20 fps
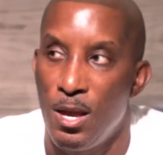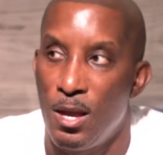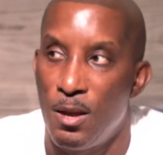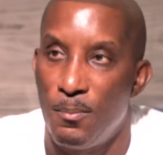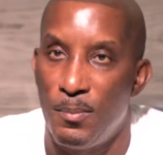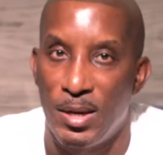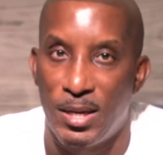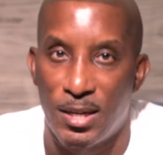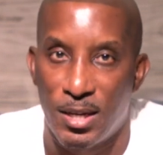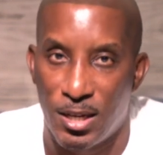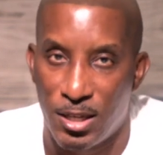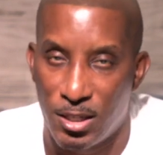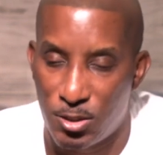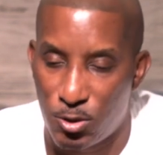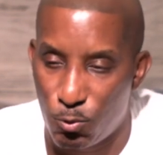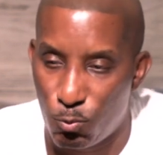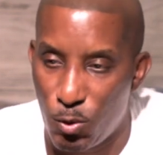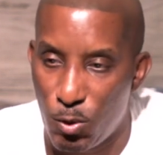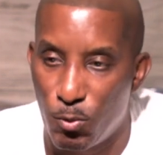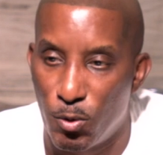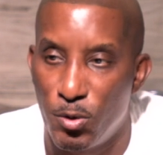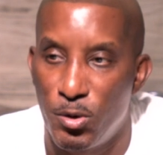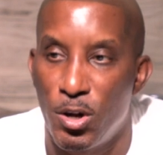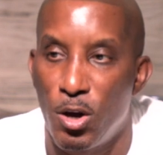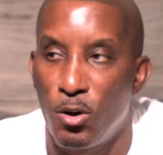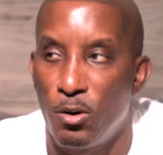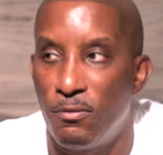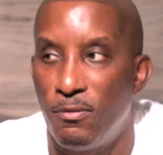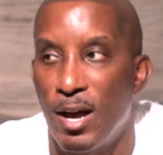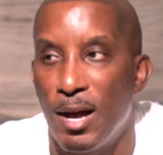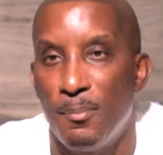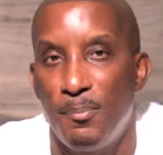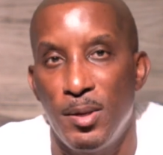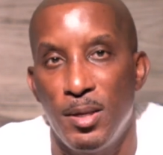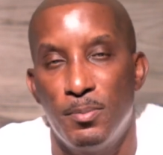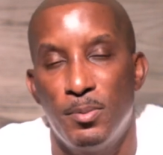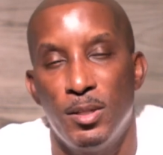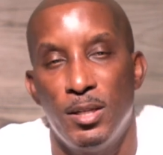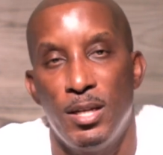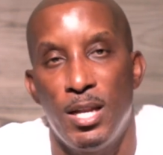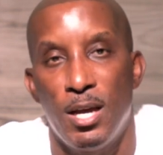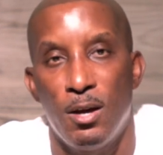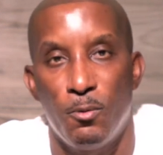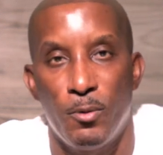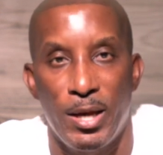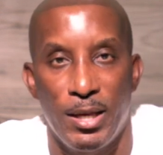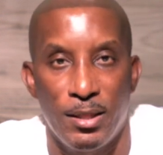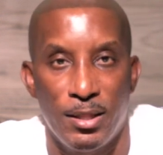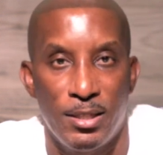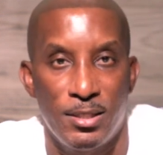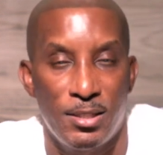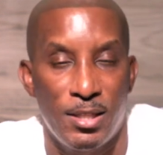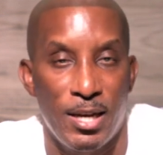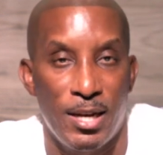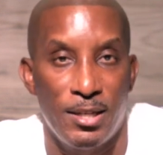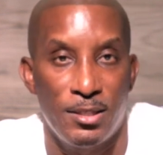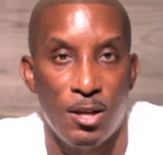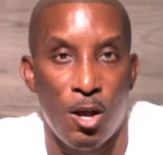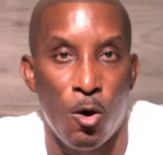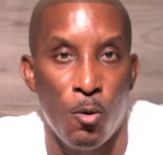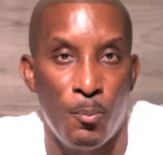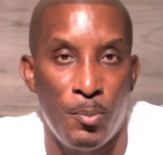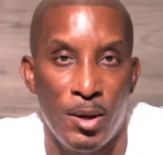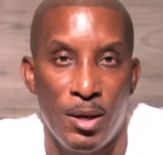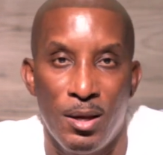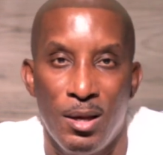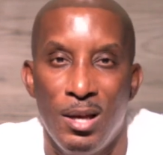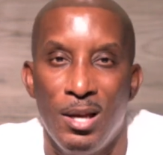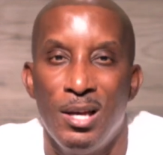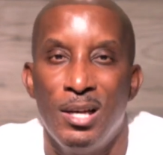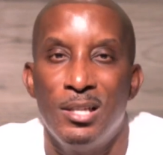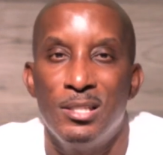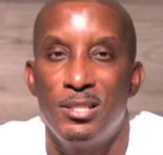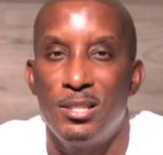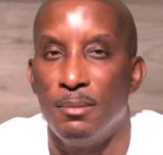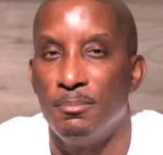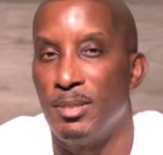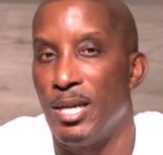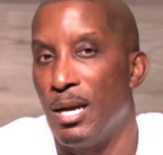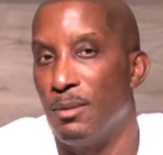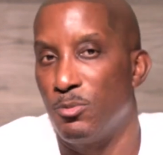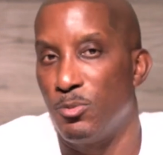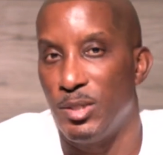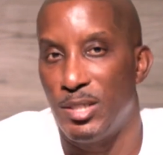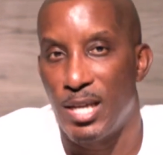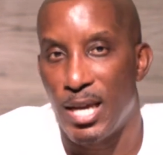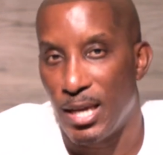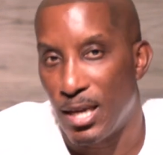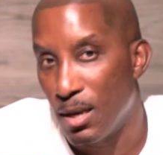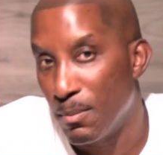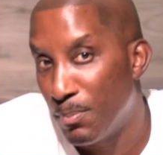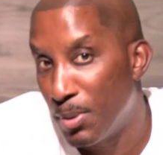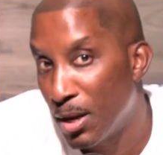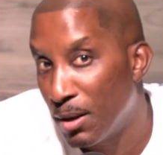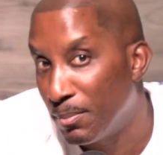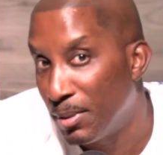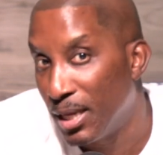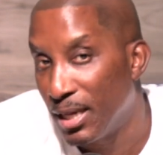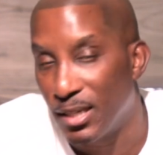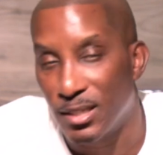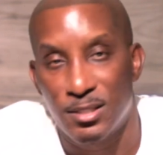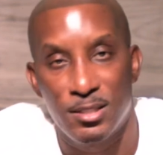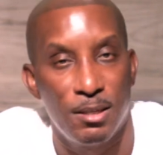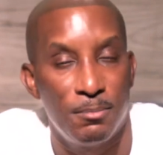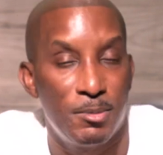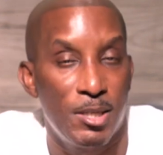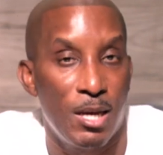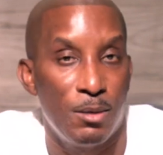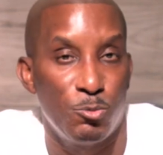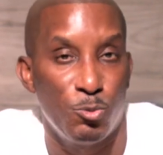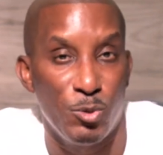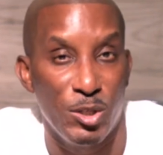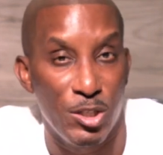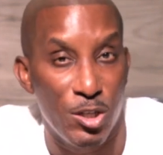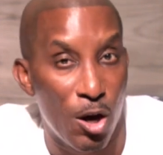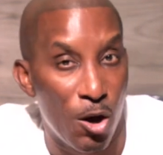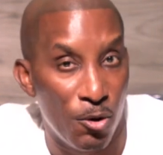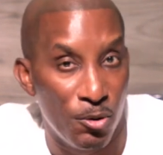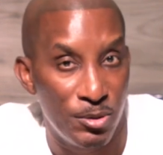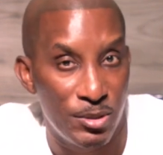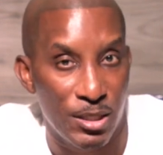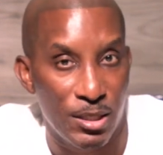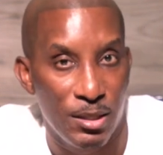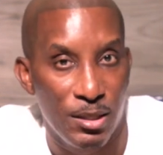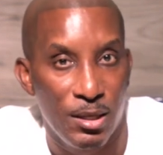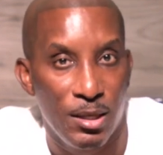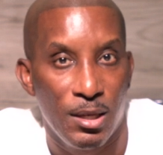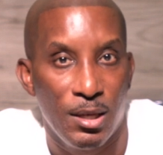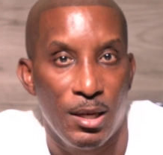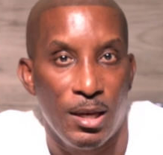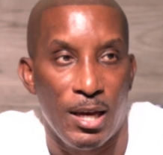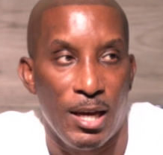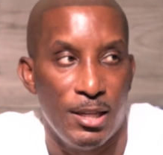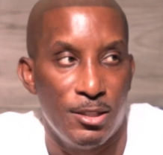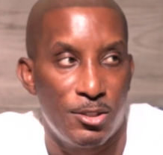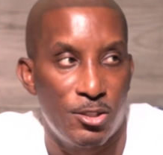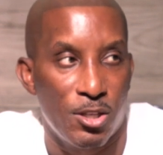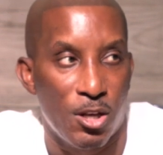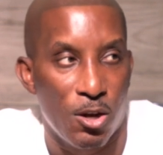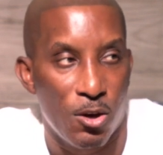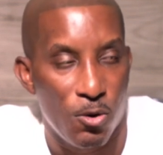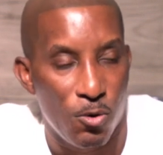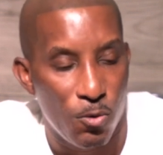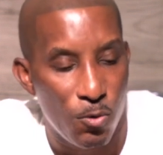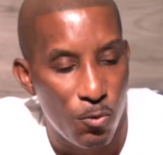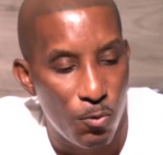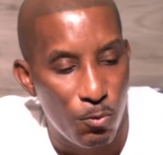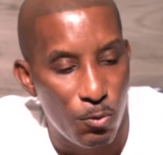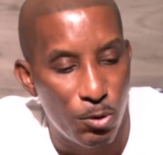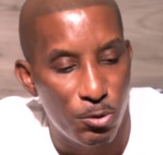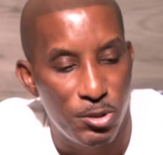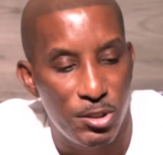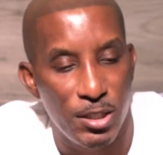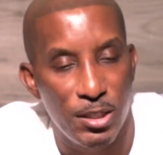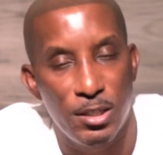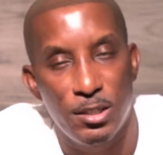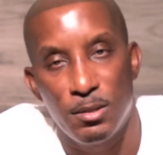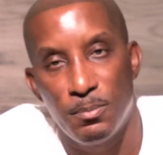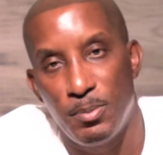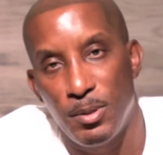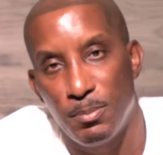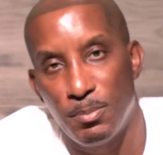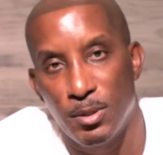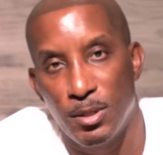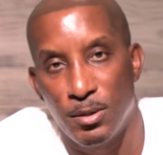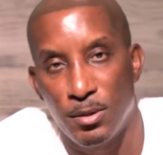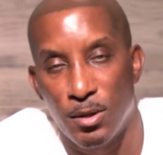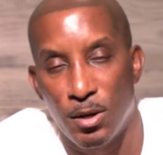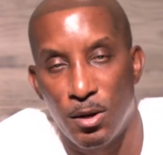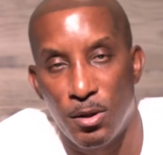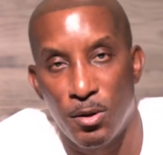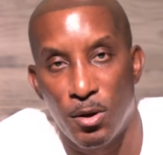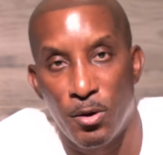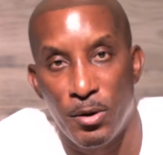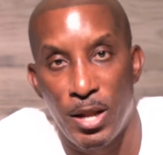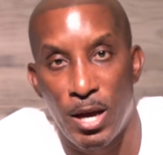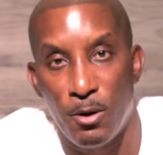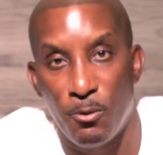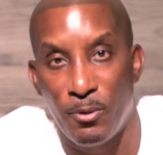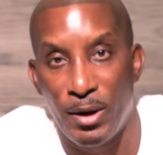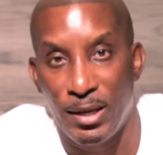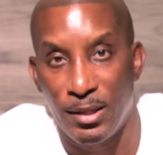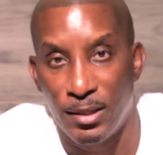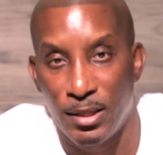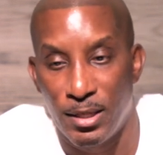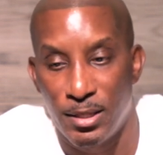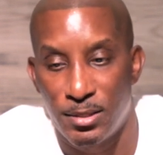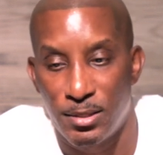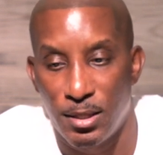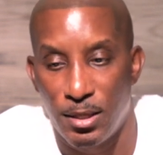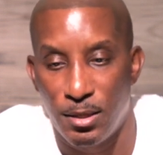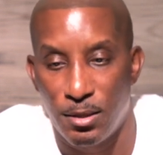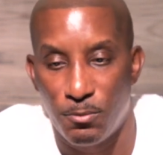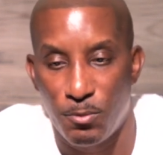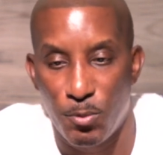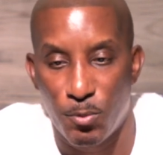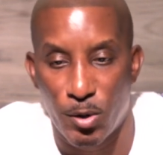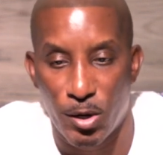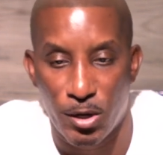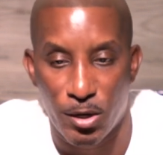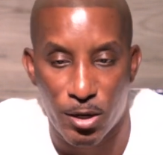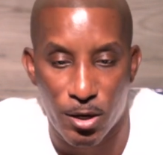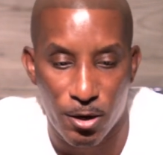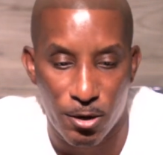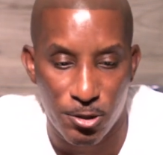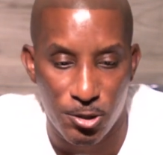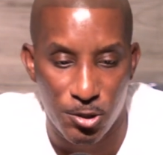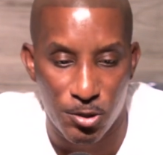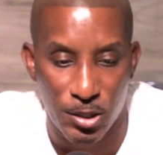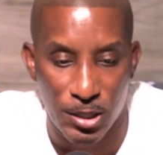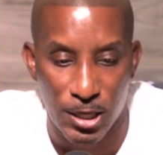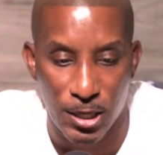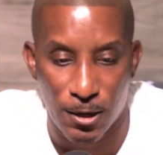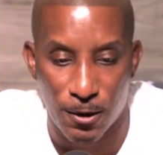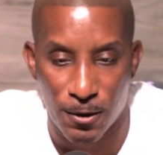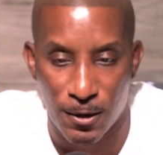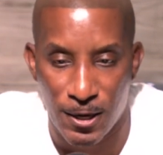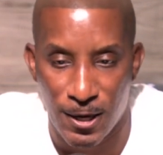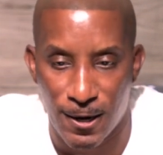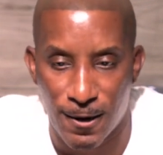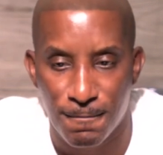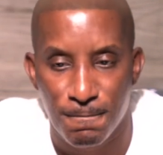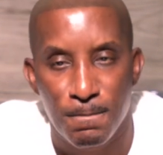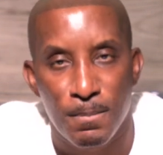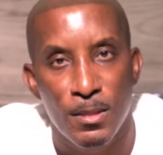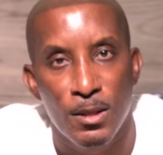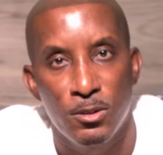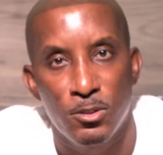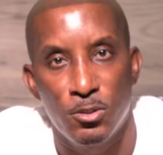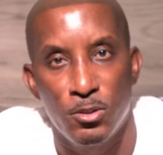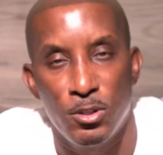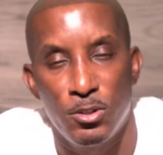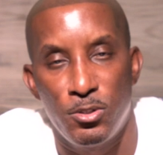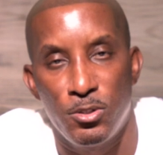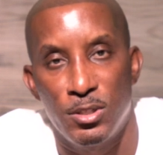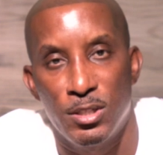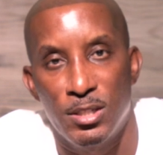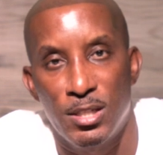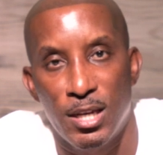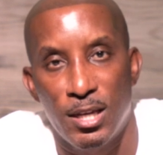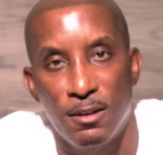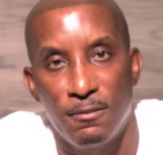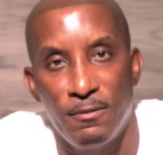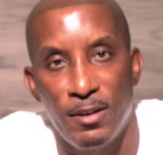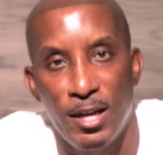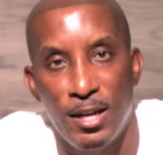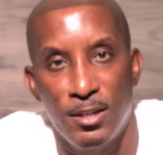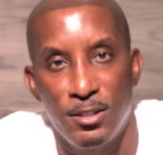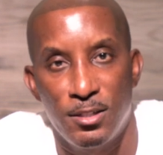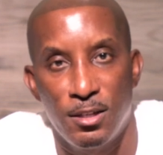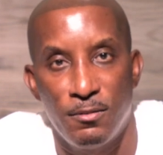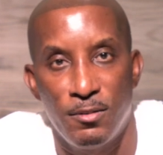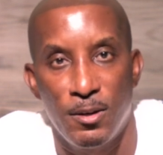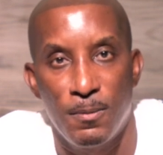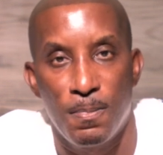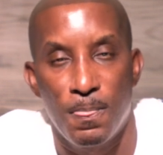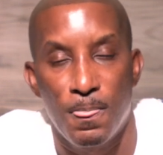because we will notify people in that wait list that is open sometimes we take it public sometimes we don't and so we'll send it to people on, on, on that wait list and we want to encourage you to get on there so that you can take advantage of it